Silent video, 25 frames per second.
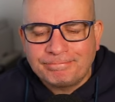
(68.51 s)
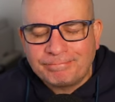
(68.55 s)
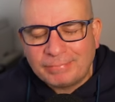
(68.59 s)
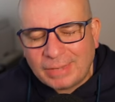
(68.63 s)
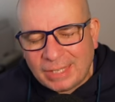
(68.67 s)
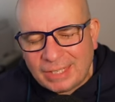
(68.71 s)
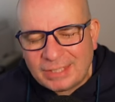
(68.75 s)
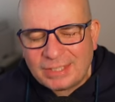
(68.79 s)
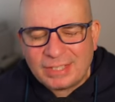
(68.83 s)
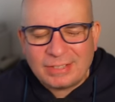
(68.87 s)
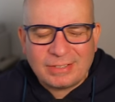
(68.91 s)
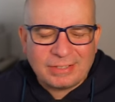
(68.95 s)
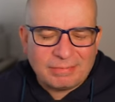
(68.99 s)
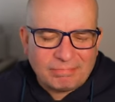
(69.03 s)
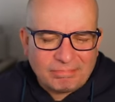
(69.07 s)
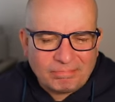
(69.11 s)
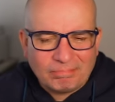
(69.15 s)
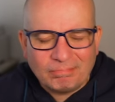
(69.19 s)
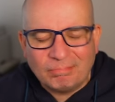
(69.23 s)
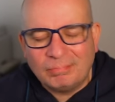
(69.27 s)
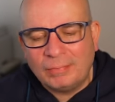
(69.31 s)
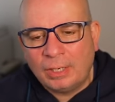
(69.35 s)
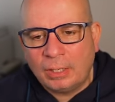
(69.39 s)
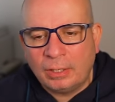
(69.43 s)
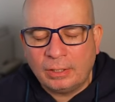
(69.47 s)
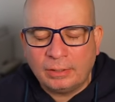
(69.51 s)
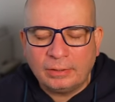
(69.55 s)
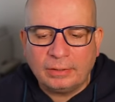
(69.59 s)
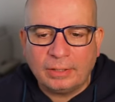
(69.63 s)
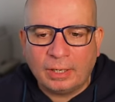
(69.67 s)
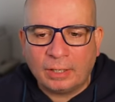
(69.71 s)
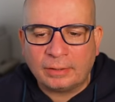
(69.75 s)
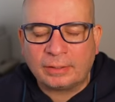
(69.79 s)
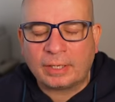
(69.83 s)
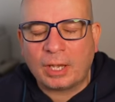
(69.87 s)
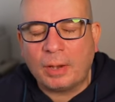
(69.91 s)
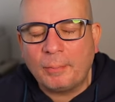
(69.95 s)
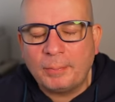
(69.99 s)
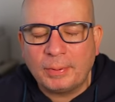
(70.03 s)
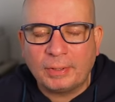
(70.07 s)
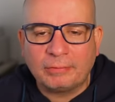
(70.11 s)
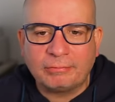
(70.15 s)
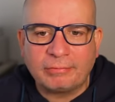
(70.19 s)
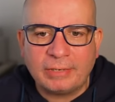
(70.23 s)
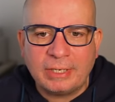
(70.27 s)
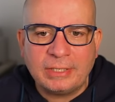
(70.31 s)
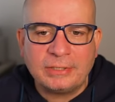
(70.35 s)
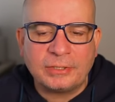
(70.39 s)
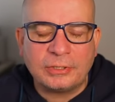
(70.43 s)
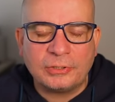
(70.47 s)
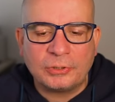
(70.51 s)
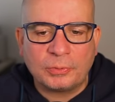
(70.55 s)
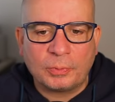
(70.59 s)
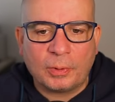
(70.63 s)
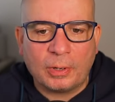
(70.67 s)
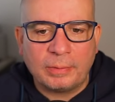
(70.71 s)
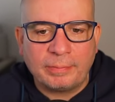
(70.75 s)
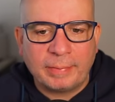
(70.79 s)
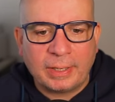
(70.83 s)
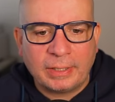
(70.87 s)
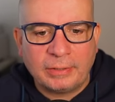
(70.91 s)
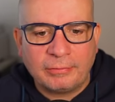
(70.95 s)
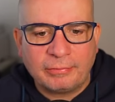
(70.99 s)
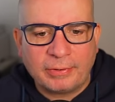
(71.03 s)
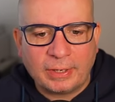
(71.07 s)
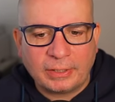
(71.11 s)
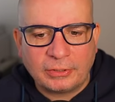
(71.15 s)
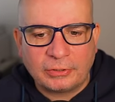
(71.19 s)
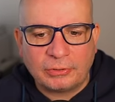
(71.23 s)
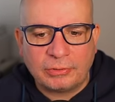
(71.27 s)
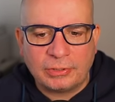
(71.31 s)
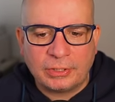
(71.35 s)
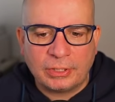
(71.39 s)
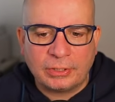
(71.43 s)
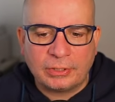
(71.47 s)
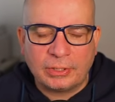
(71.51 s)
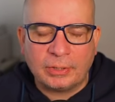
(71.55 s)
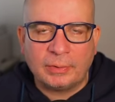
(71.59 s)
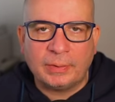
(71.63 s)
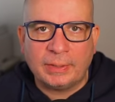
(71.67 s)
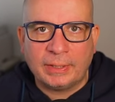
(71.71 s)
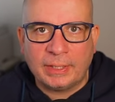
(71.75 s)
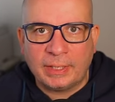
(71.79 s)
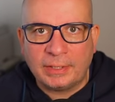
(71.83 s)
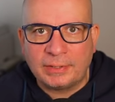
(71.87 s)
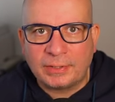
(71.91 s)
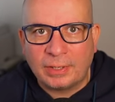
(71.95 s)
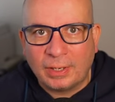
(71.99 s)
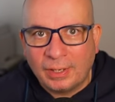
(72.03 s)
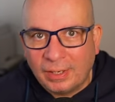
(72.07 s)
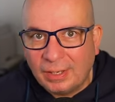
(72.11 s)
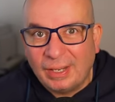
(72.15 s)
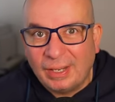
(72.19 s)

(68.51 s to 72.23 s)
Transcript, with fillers: This is a couple of reasons why manufacturers are doing this.